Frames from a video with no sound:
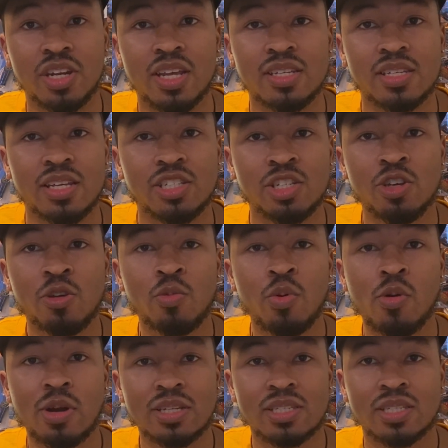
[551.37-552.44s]
is a
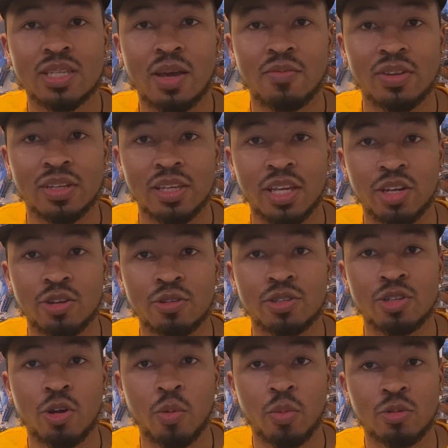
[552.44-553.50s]
2.7 liter
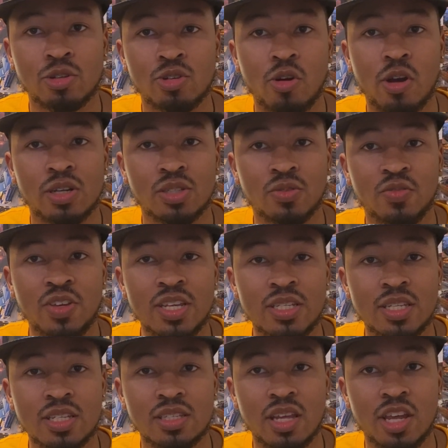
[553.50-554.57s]
turbocharged
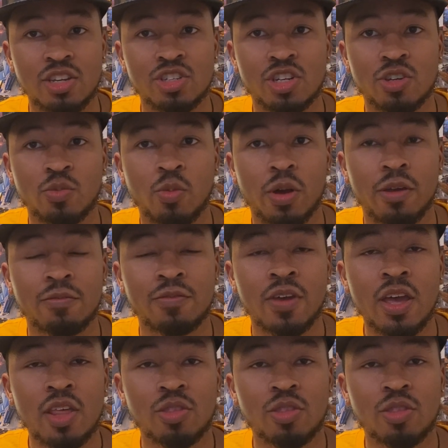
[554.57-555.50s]
V6 engine with